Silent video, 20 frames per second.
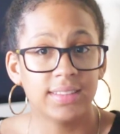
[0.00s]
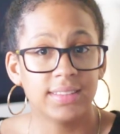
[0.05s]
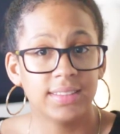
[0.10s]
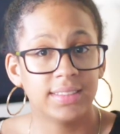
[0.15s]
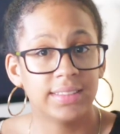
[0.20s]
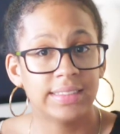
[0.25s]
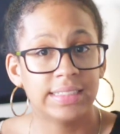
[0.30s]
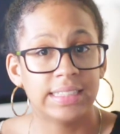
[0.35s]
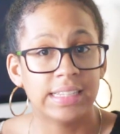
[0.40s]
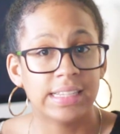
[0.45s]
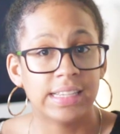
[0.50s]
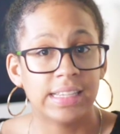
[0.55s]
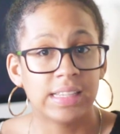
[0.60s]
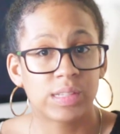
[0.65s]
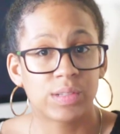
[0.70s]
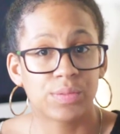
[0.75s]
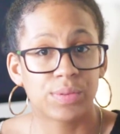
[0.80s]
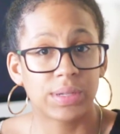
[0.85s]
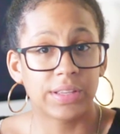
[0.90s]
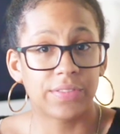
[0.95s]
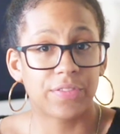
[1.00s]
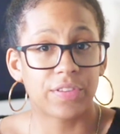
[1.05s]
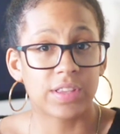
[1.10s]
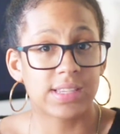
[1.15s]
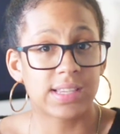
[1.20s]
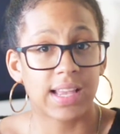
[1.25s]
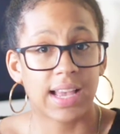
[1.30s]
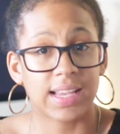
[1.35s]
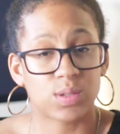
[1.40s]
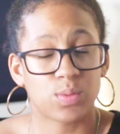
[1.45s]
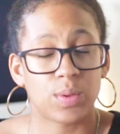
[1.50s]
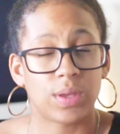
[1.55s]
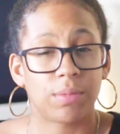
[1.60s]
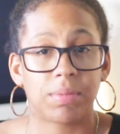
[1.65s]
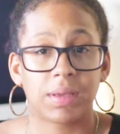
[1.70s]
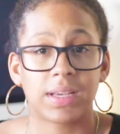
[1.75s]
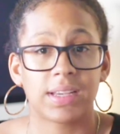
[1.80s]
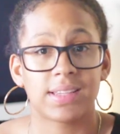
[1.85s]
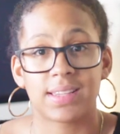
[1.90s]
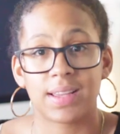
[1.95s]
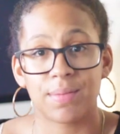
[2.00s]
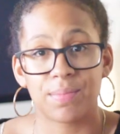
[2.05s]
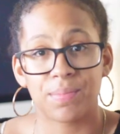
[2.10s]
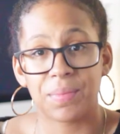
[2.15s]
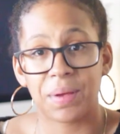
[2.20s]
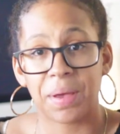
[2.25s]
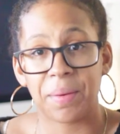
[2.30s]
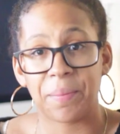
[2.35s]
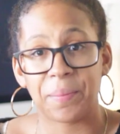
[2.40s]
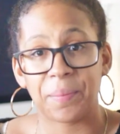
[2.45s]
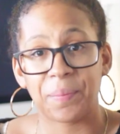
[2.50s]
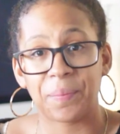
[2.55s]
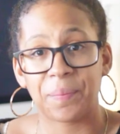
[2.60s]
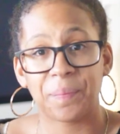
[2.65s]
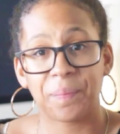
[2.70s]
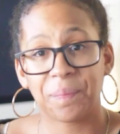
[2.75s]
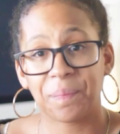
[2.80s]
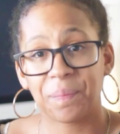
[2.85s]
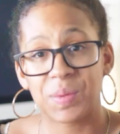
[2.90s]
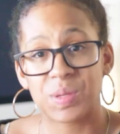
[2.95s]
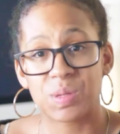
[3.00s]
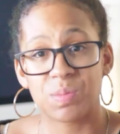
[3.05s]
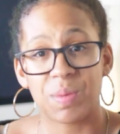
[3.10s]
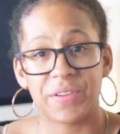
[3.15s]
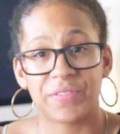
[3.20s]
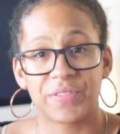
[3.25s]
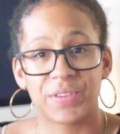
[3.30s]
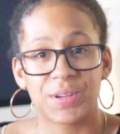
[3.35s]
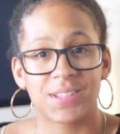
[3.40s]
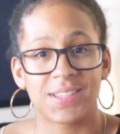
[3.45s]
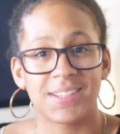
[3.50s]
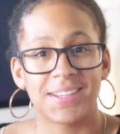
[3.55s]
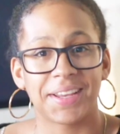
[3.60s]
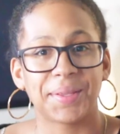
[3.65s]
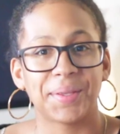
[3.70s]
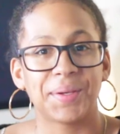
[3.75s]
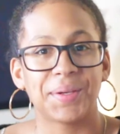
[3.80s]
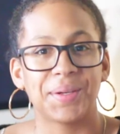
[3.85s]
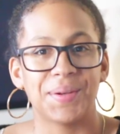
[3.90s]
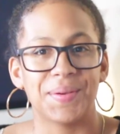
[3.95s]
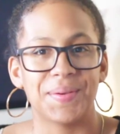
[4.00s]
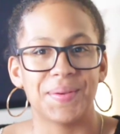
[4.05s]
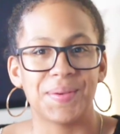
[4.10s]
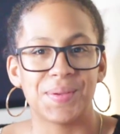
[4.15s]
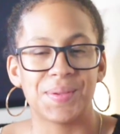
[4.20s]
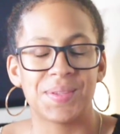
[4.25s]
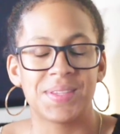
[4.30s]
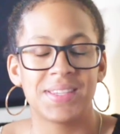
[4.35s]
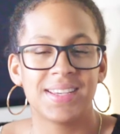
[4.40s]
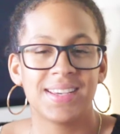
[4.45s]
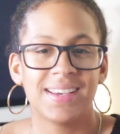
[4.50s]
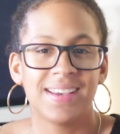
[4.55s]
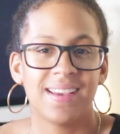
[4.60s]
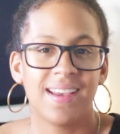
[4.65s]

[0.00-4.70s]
It's really for this last week, because this is my first daily good news.